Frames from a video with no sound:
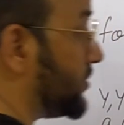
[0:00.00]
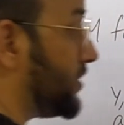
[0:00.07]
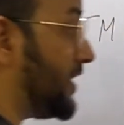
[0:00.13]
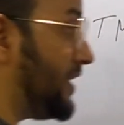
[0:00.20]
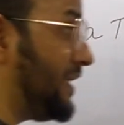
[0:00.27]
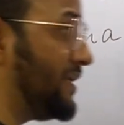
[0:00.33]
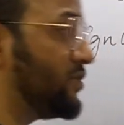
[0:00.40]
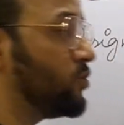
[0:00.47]

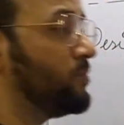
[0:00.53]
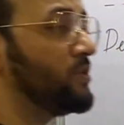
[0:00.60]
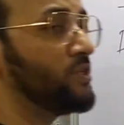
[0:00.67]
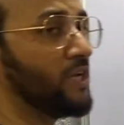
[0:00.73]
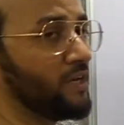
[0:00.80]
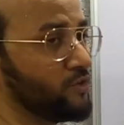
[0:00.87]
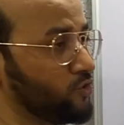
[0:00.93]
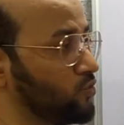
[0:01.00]
C needs to be
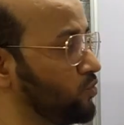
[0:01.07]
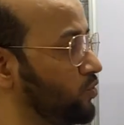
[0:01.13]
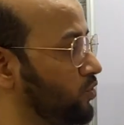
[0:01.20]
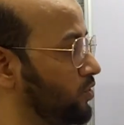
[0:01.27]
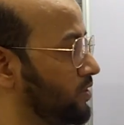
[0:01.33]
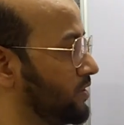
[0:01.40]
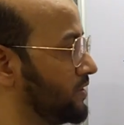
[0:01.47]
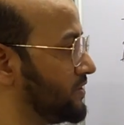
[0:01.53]
changed
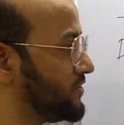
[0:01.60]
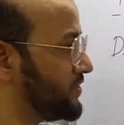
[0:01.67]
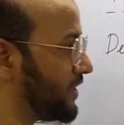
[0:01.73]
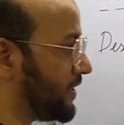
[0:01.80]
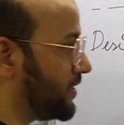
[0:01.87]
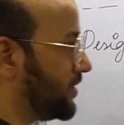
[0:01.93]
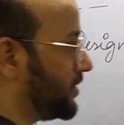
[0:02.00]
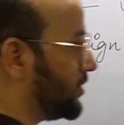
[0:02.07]
to Z.